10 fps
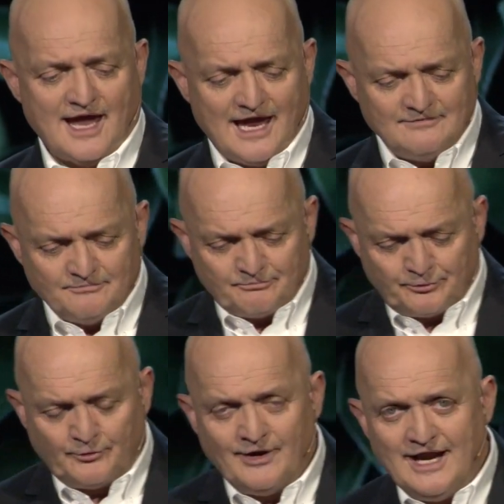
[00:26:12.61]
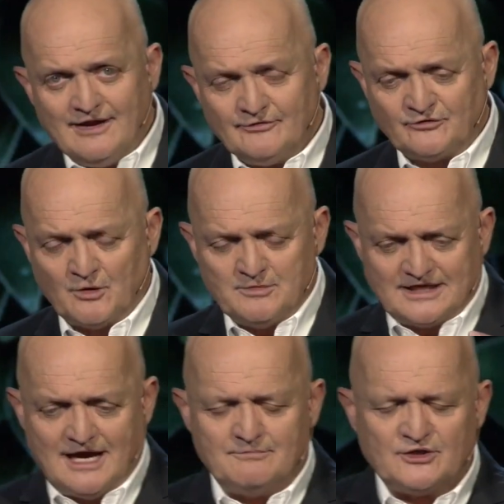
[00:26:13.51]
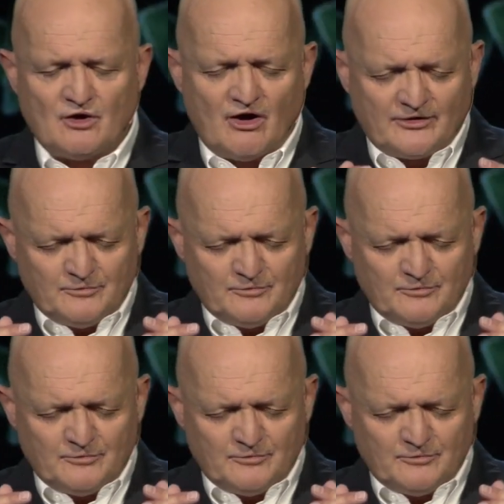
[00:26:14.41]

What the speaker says: And prayer is where we come to God